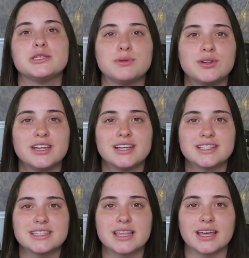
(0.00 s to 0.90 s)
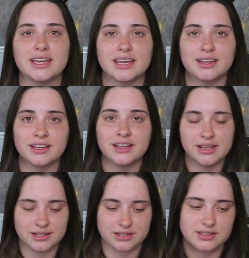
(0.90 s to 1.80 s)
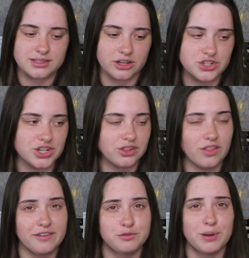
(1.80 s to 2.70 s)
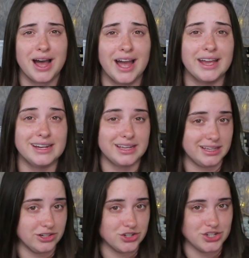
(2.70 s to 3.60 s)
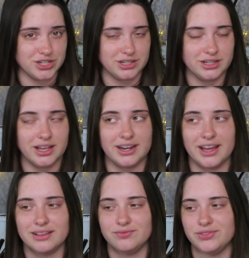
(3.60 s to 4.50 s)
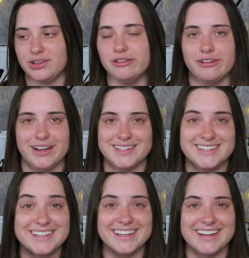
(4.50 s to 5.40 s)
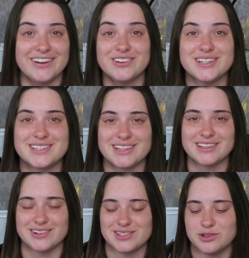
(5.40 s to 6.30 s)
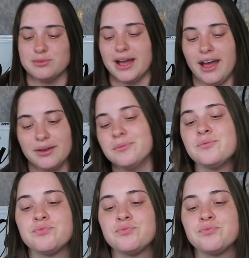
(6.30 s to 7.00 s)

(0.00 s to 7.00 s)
spooky, it's like nostalgic left behind energy, and I dig it. I want to stay there so bad.